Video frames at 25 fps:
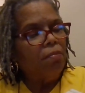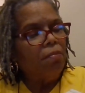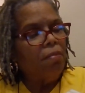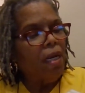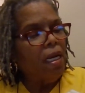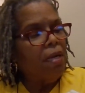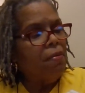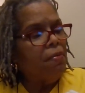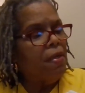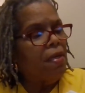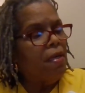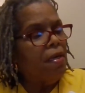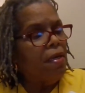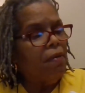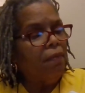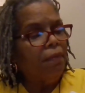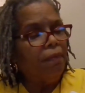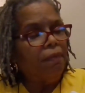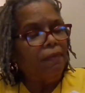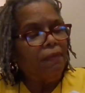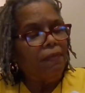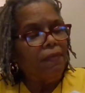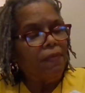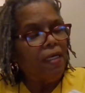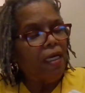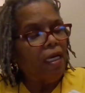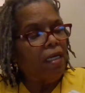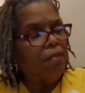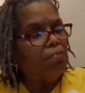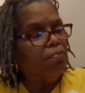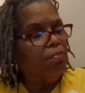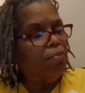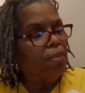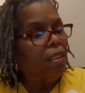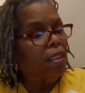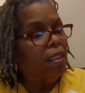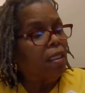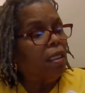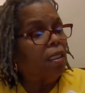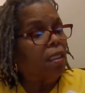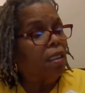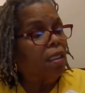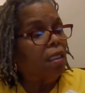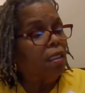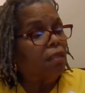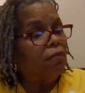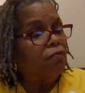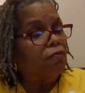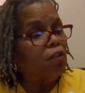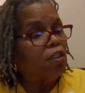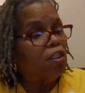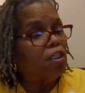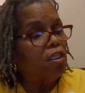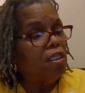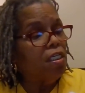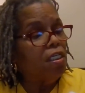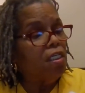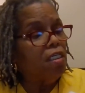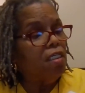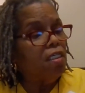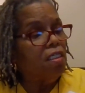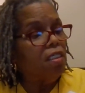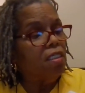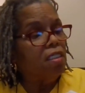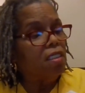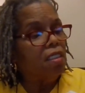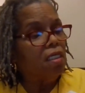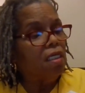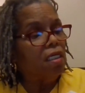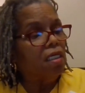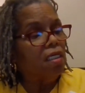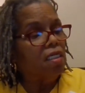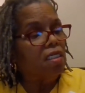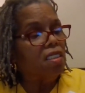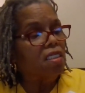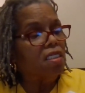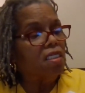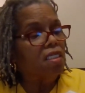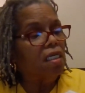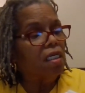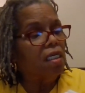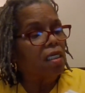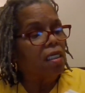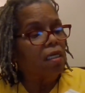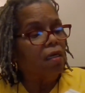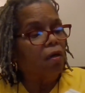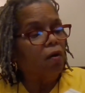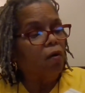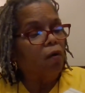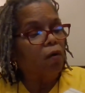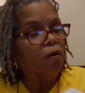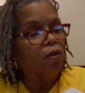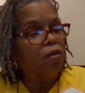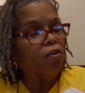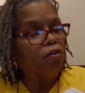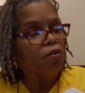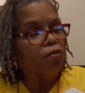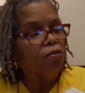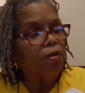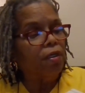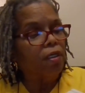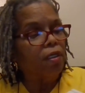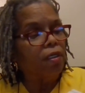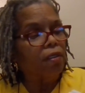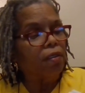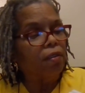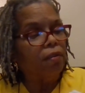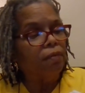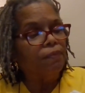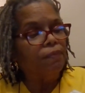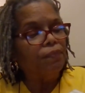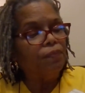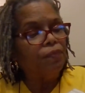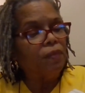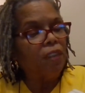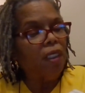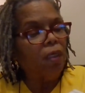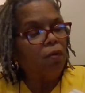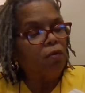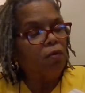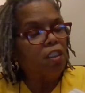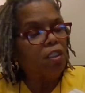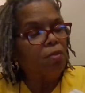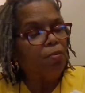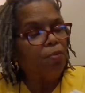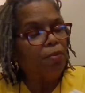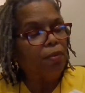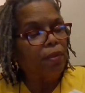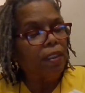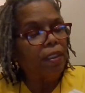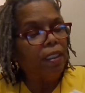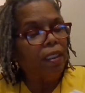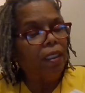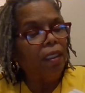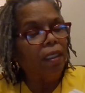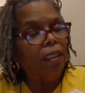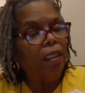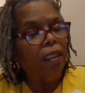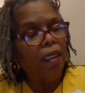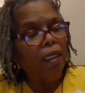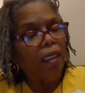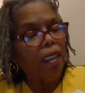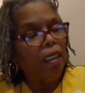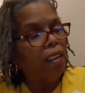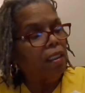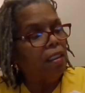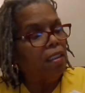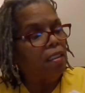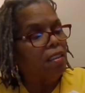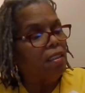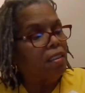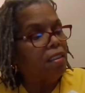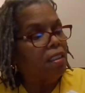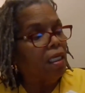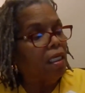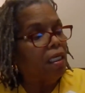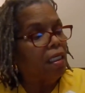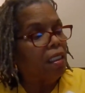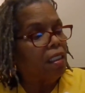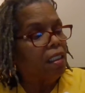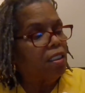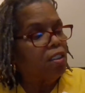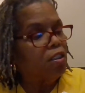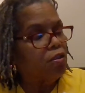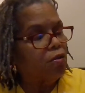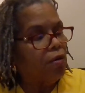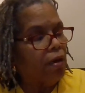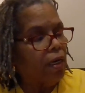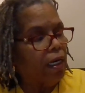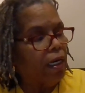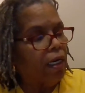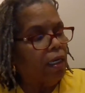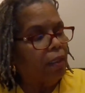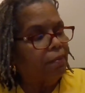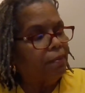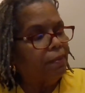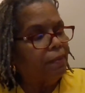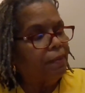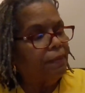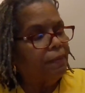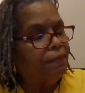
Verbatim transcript: Maybe that big hunk of cheese is sitting on a trigger that will spring a deadly trap.